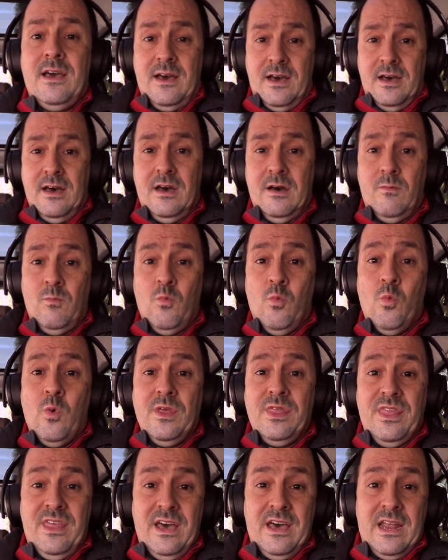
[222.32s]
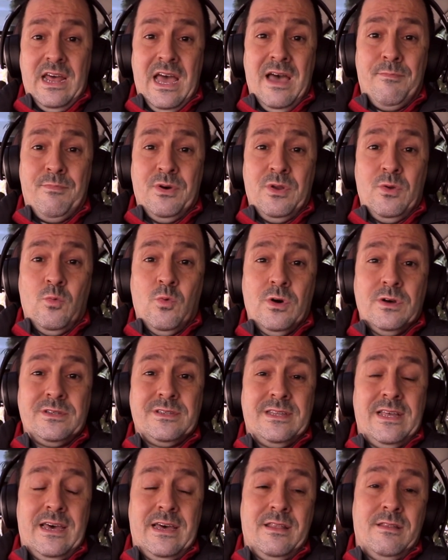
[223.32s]
Um, what that happened
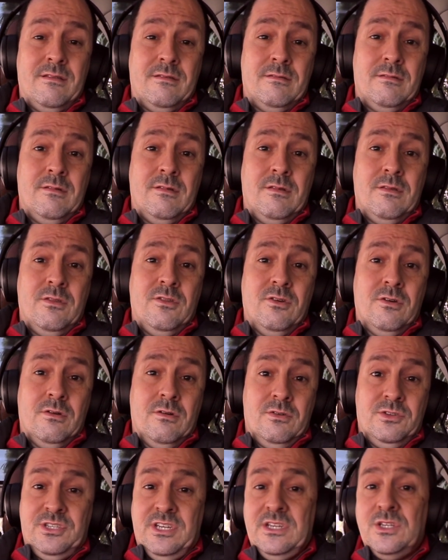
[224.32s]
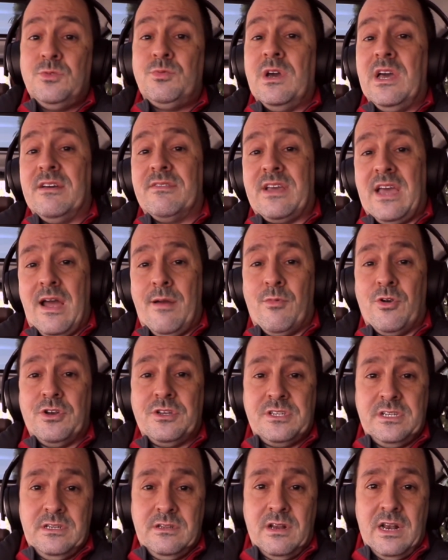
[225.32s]
was that the, since we have
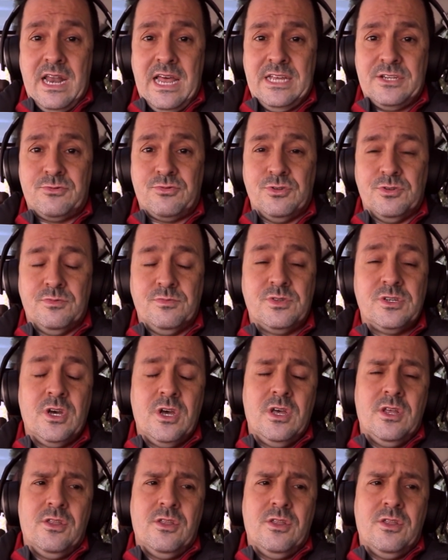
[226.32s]
cameras in the classrooms,